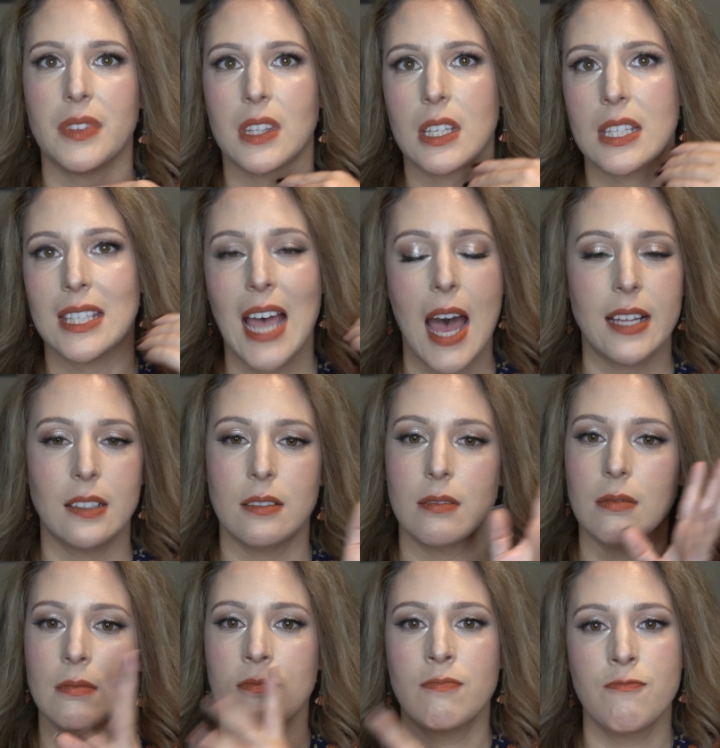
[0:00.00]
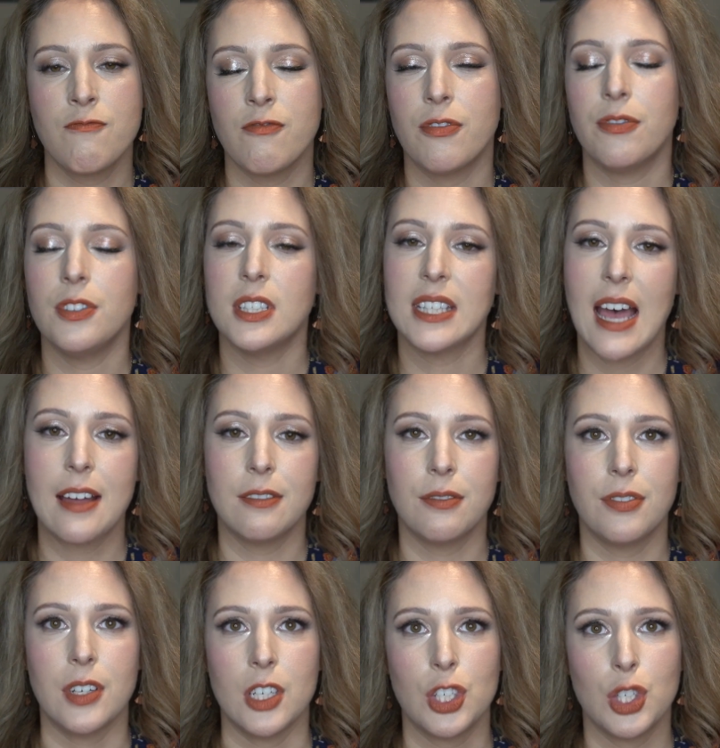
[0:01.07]
satin
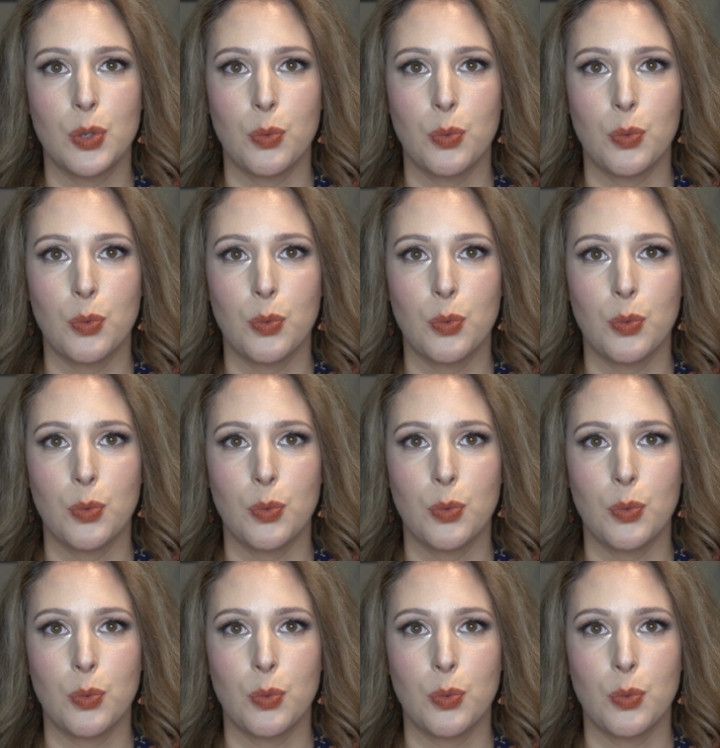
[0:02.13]
finish,